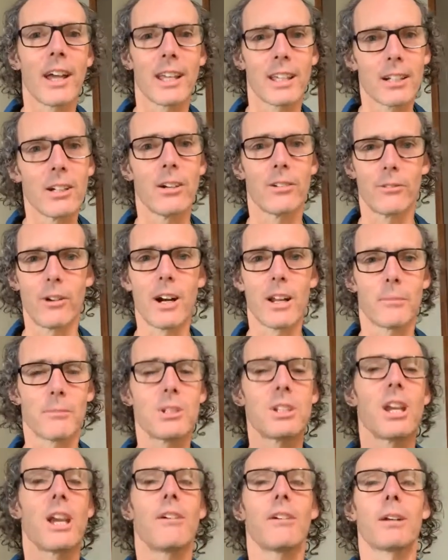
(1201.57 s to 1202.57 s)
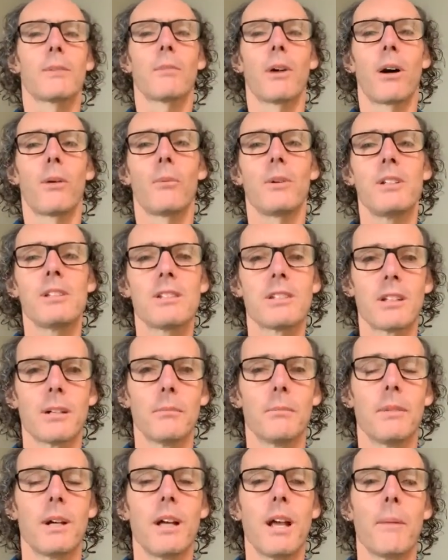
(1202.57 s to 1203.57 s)
take it on, right? I'm sharing my
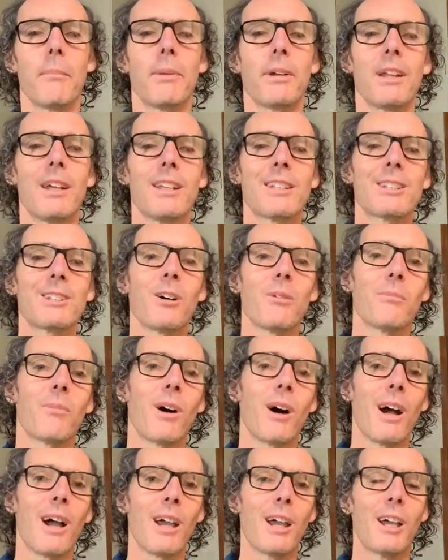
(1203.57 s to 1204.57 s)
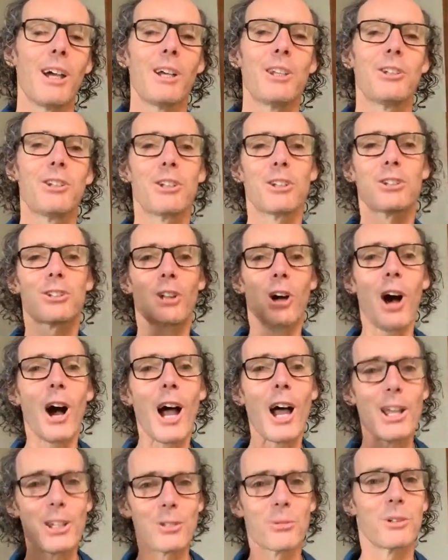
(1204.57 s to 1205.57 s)
wisdom, but it's not my
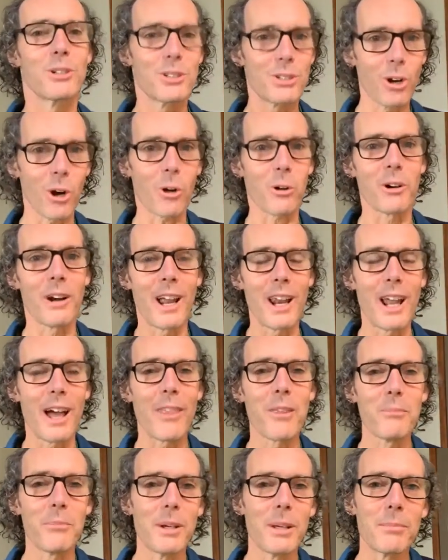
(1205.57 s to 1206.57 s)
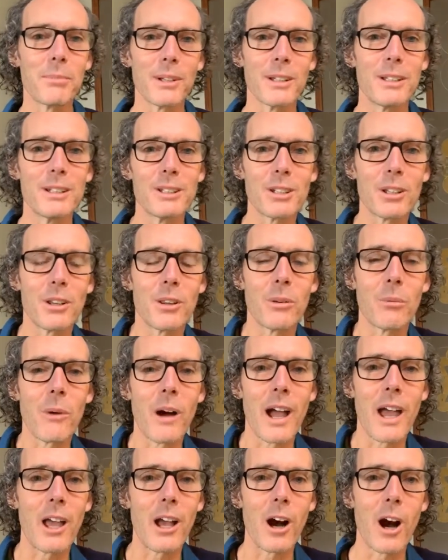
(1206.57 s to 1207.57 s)
desire to indoctrinate other people into the
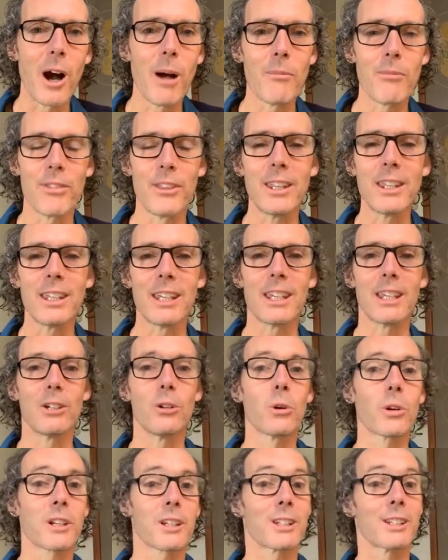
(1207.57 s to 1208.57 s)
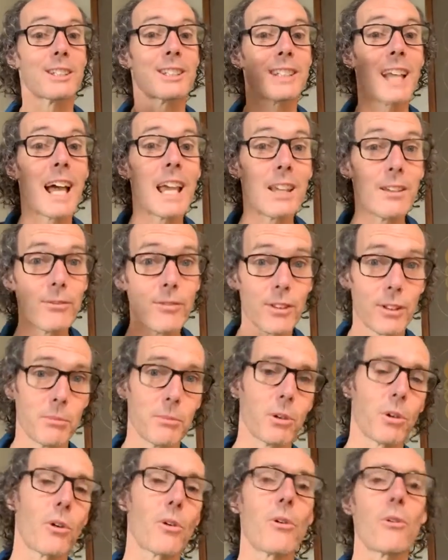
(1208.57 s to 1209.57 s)
way I'm thinking in order to save them
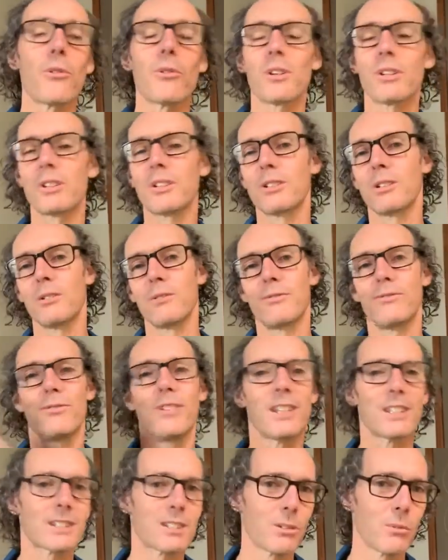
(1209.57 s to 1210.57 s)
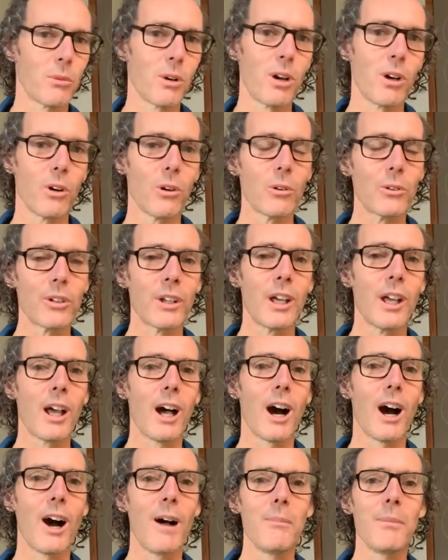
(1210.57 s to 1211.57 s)
or in order to fix the world.
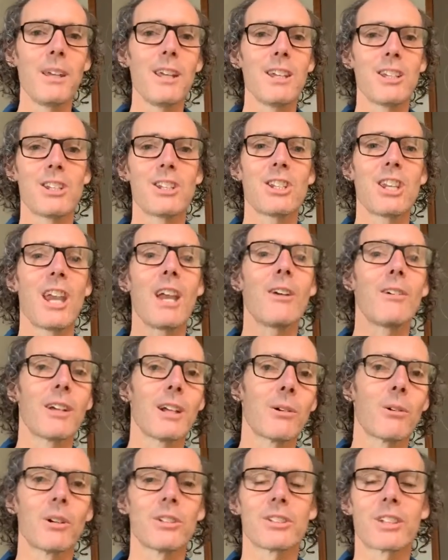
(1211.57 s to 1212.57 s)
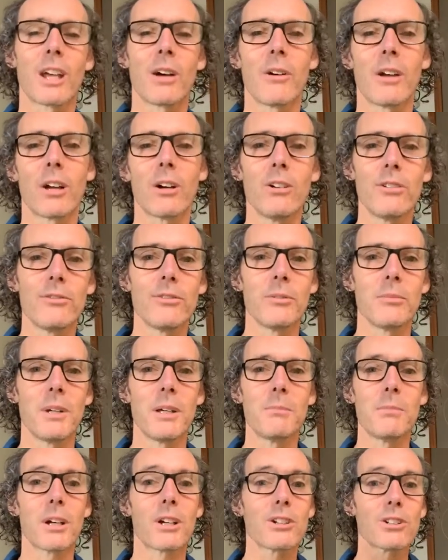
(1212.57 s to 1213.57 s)
I'm here sharing what's going on for
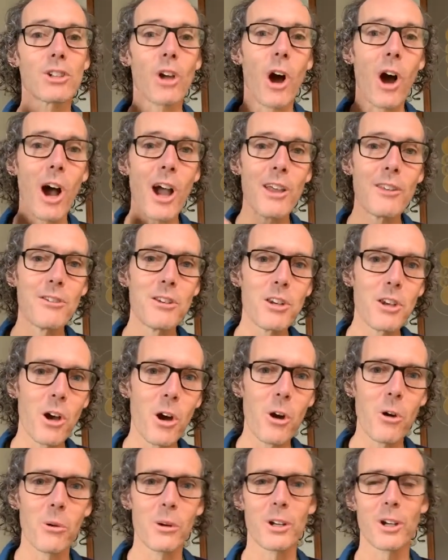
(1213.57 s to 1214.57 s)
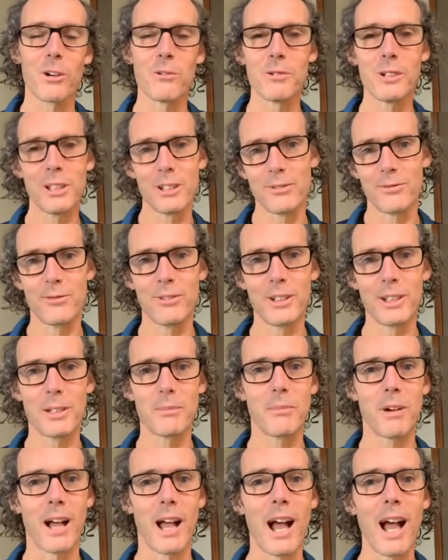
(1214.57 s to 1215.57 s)
me because I know and I really feel
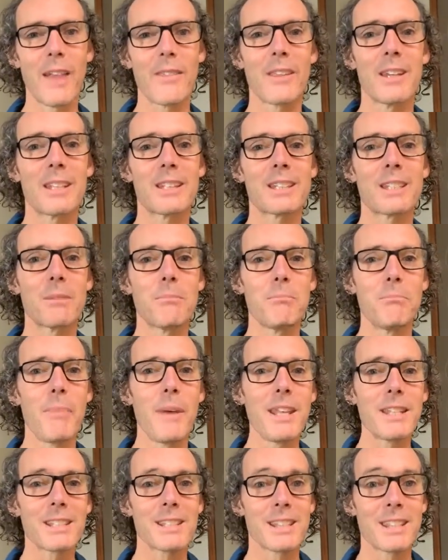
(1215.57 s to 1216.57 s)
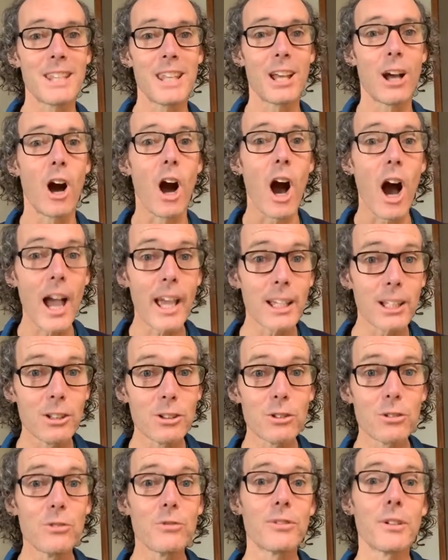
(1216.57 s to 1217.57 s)
in my heart that it's the best thing I can
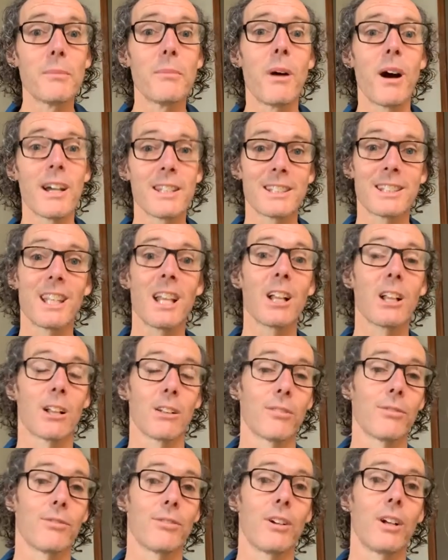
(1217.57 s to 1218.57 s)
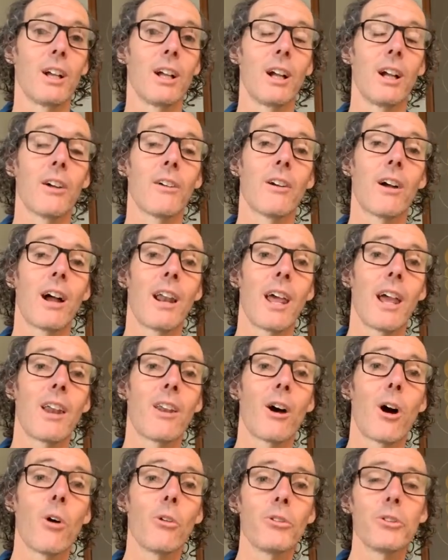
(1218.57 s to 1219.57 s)
do for myself, right?
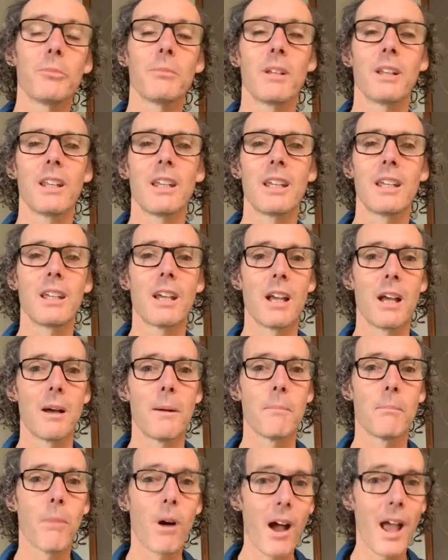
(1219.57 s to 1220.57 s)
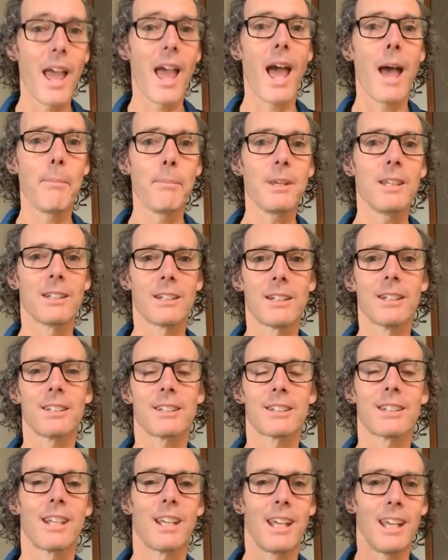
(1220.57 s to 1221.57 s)
And ultimately, my
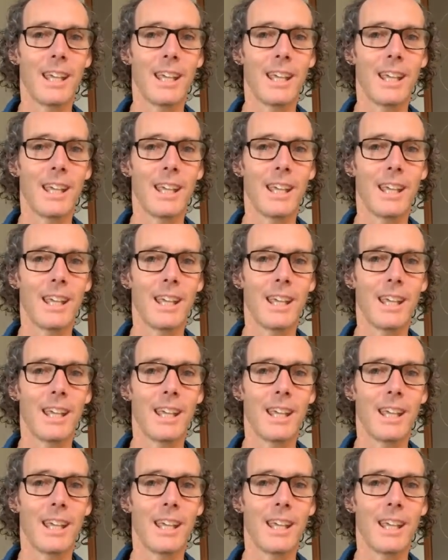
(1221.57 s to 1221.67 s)
happiness